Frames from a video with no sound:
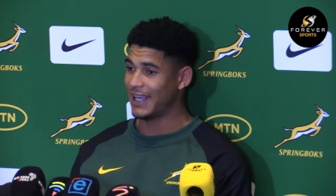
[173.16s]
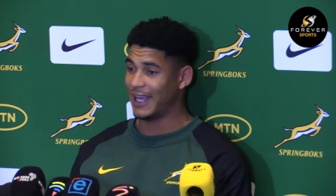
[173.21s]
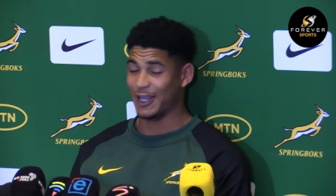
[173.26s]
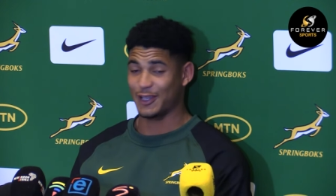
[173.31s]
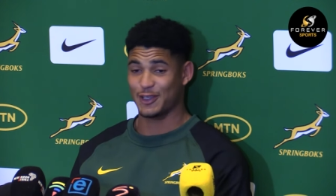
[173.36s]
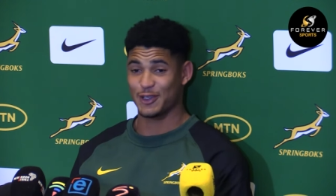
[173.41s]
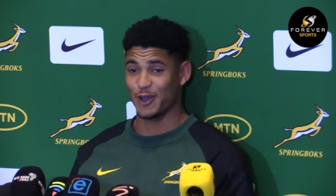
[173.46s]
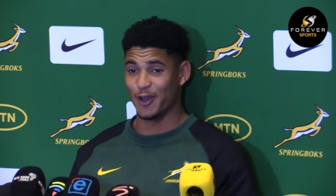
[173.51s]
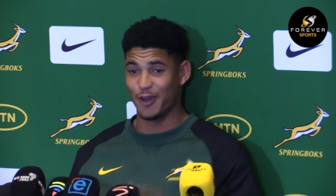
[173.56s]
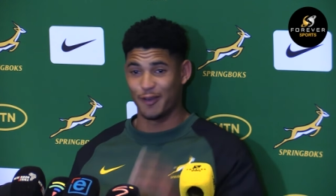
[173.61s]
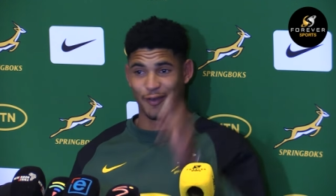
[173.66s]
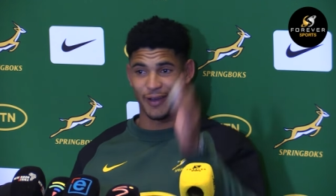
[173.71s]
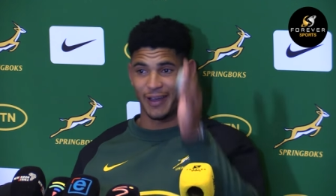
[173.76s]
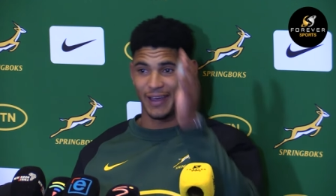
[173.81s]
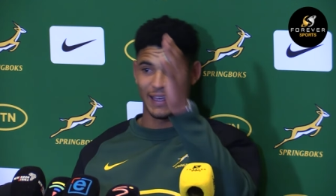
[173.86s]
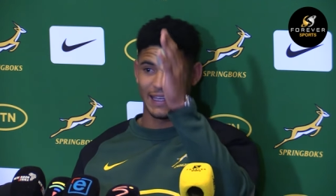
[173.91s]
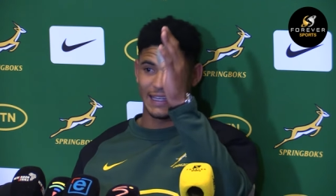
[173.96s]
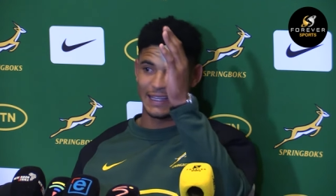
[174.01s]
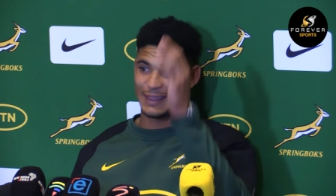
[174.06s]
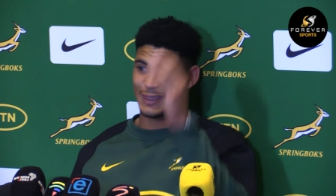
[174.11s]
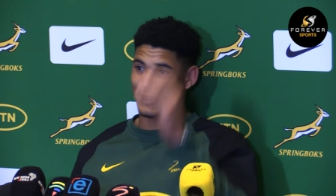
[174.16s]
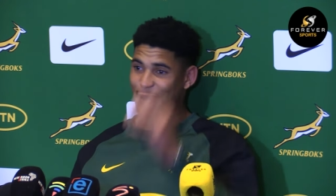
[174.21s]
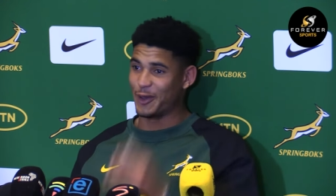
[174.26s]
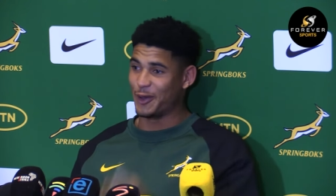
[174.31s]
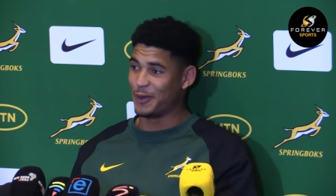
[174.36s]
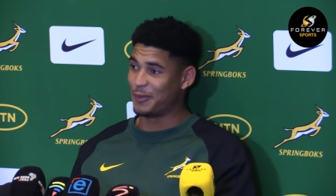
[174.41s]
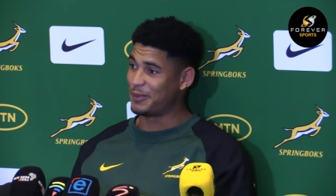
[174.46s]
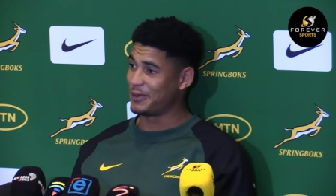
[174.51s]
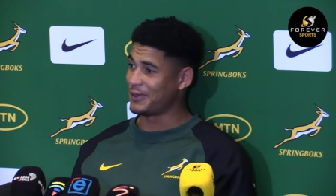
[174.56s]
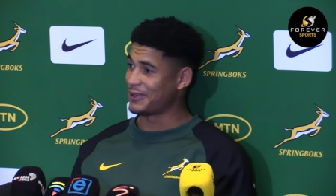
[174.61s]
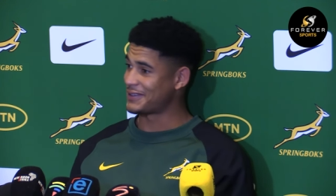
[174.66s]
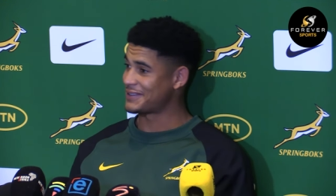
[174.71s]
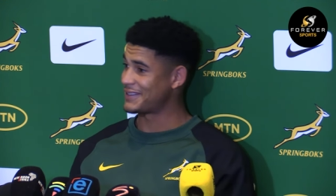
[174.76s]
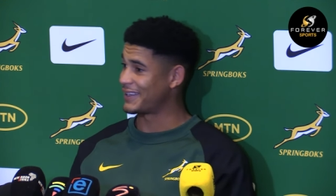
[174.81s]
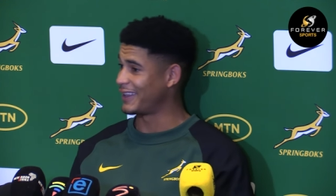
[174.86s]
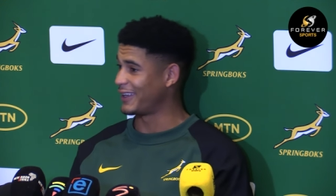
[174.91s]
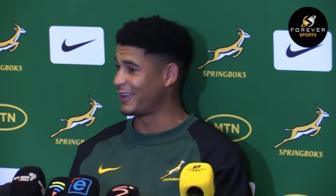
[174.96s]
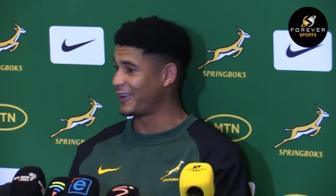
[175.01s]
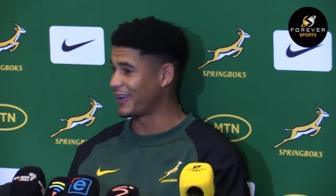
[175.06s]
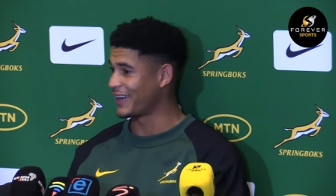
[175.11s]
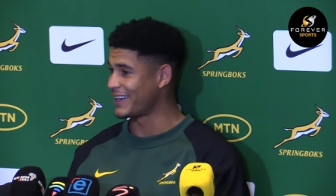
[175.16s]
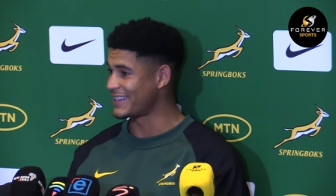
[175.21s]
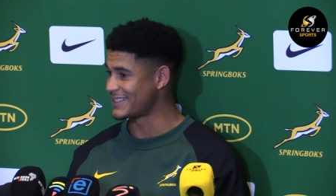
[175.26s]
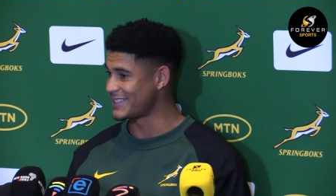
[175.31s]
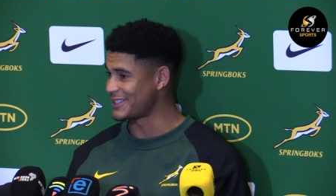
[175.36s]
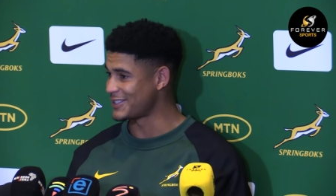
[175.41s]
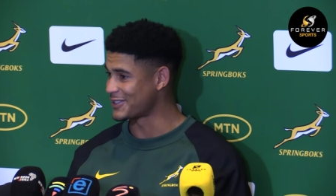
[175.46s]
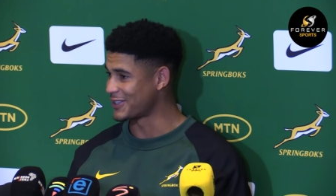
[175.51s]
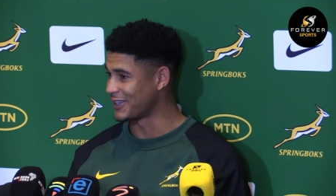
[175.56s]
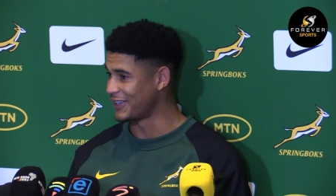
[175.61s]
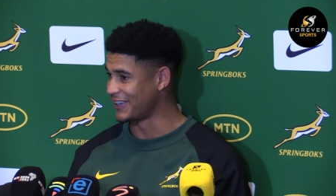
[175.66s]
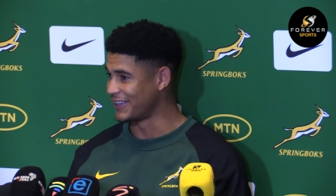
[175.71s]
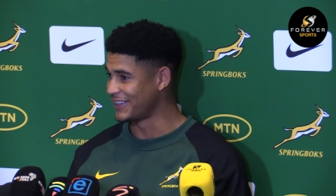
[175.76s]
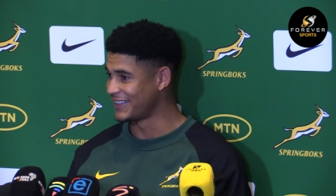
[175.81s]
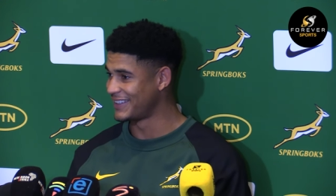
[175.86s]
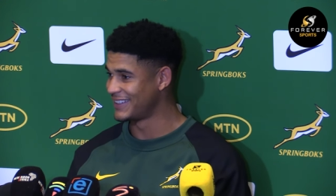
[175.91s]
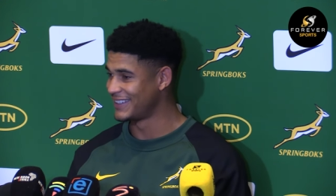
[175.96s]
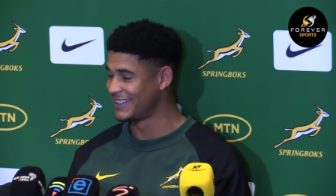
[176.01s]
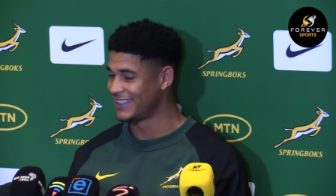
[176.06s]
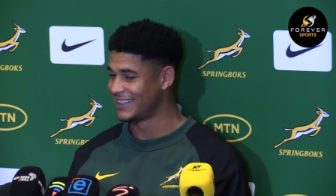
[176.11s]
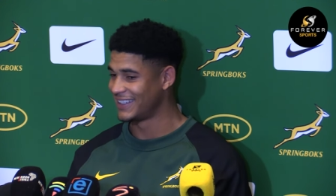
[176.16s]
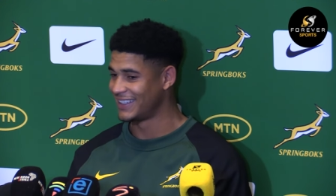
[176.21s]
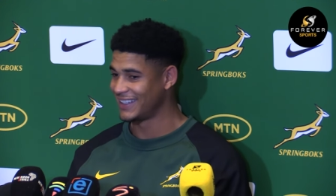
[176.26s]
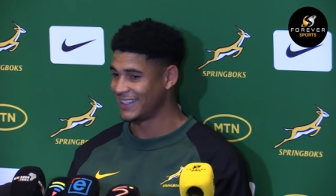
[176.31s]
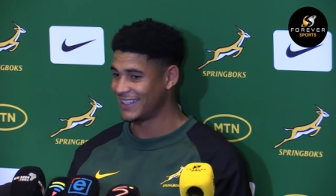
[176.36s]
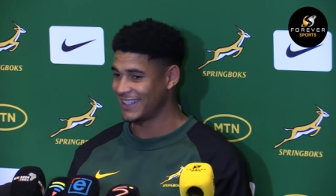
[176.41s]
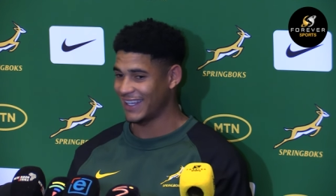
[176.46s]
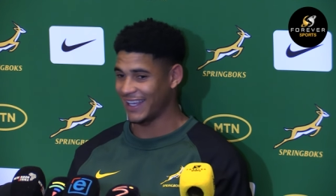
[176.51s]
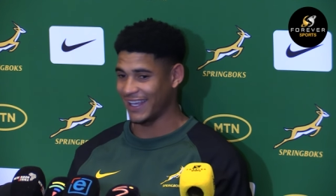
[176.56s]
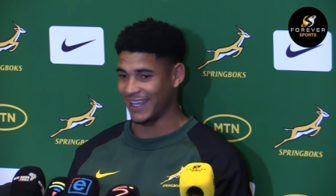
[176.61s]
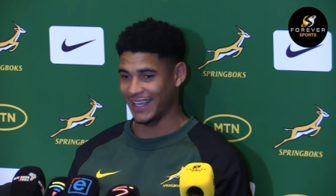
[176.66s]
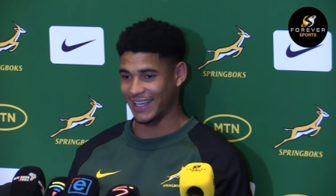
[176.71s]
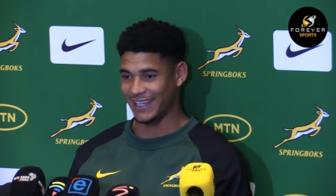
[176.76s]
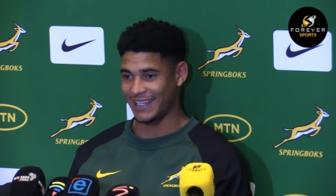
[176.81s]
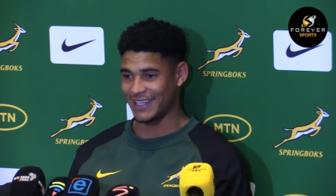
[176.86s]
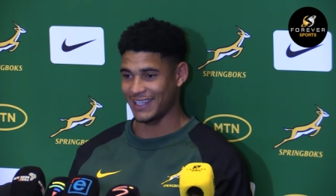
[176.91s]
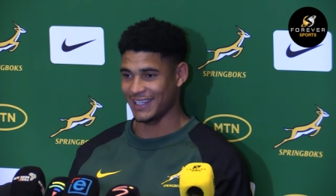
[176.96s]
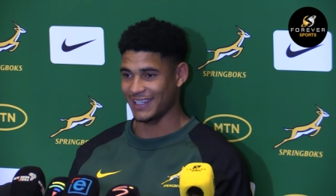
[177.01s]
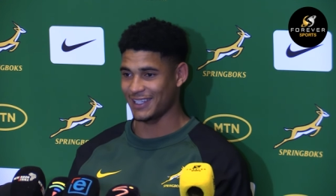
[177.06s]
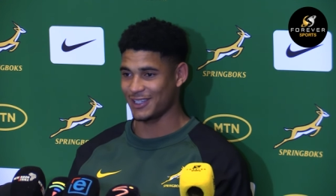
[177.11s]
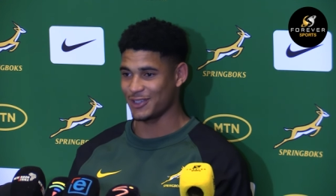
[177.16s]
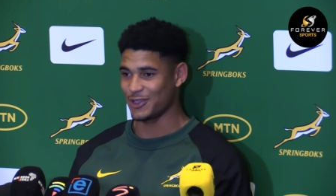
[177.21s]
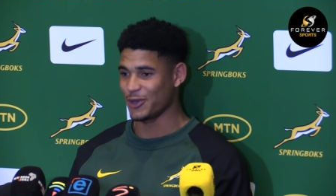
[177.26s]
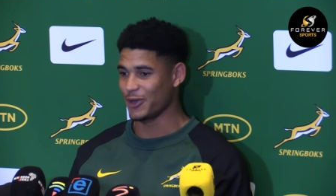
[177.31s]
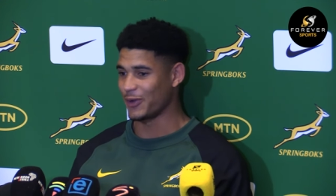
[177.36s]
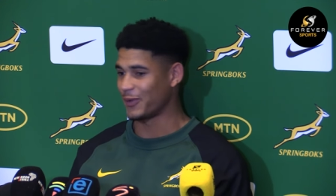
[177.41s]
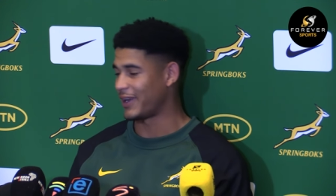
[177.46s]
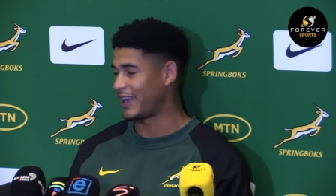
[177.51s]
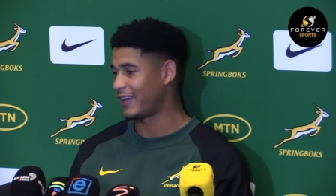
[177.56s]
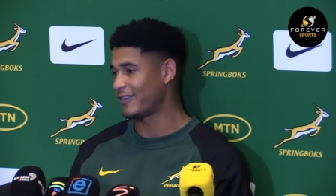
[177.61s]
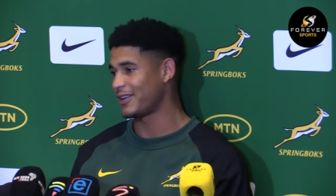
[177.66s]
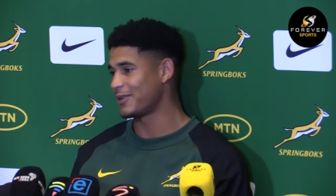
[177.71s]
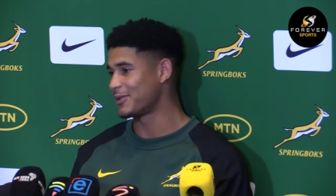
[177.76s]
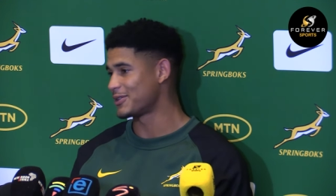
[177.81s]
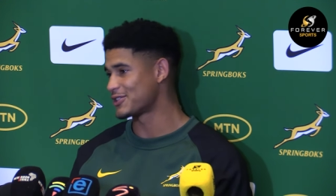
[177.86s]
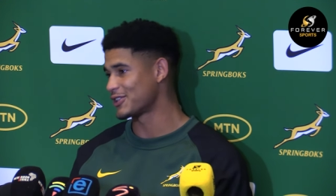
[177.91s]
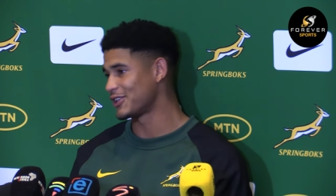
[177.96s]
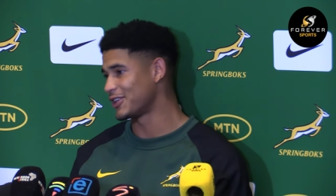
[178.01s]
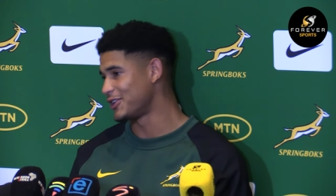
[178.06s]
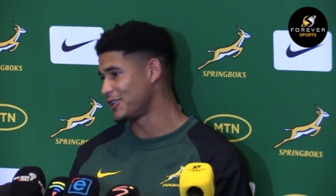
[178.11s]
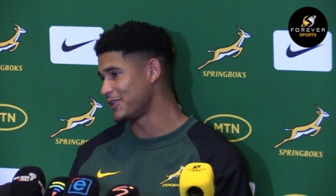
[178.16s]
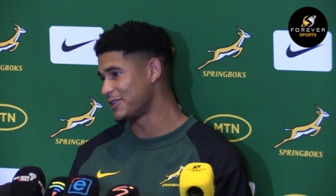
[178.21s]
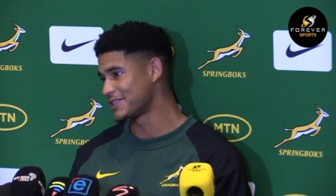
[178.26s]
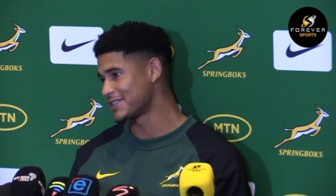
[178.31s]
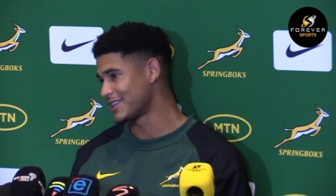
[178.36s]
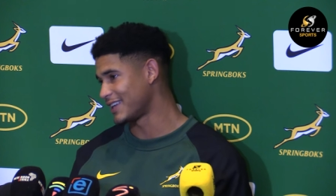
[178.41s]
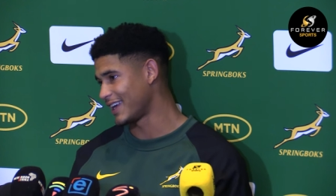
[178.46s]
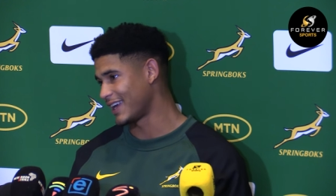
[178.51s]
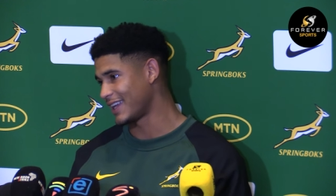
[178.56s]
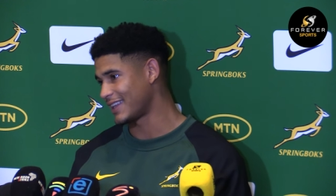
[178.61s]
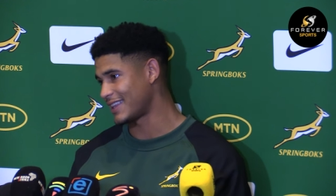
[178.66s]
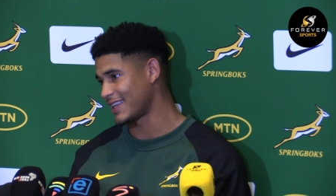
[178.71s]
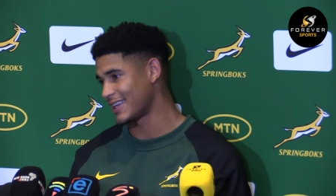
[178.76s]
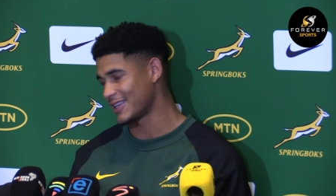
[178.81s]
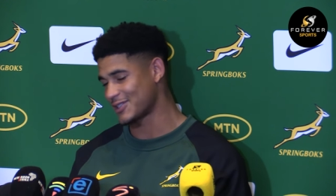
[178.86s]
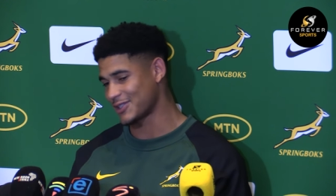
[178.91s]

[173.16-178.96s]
Had to go via Ethiopia or something crazy, so he knew whatever he was going to do, he was going to get there.